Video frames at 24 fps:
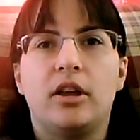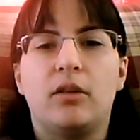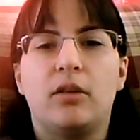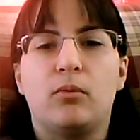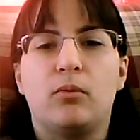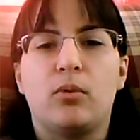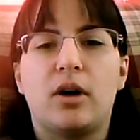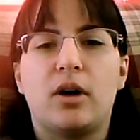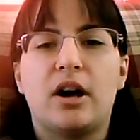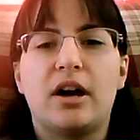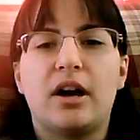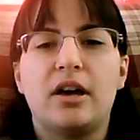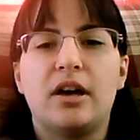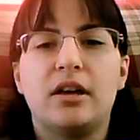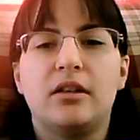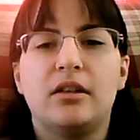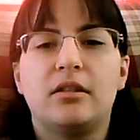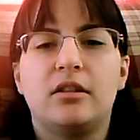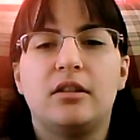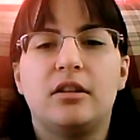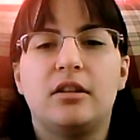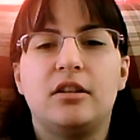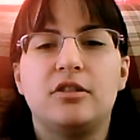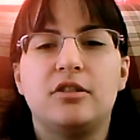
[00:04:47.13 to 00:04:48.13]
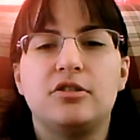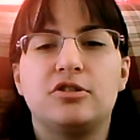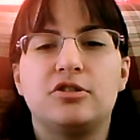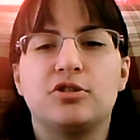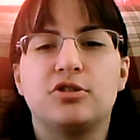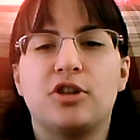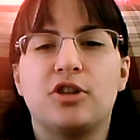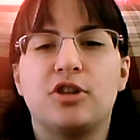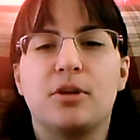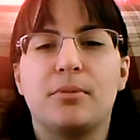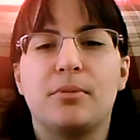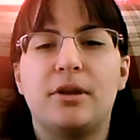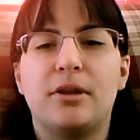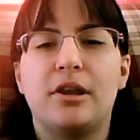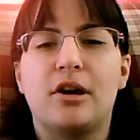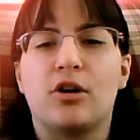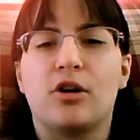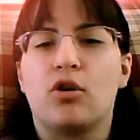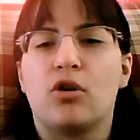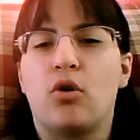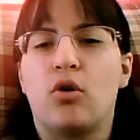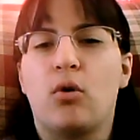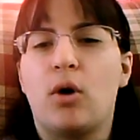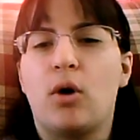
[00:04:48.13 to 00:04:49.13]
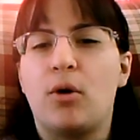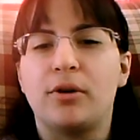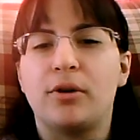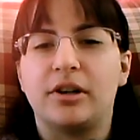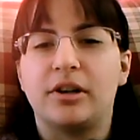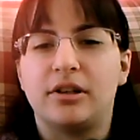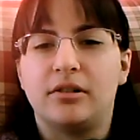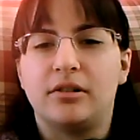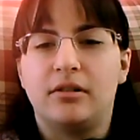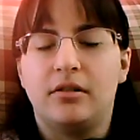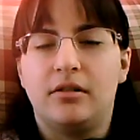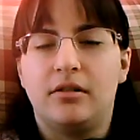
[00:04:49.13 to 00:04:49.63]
Why should there be a quota?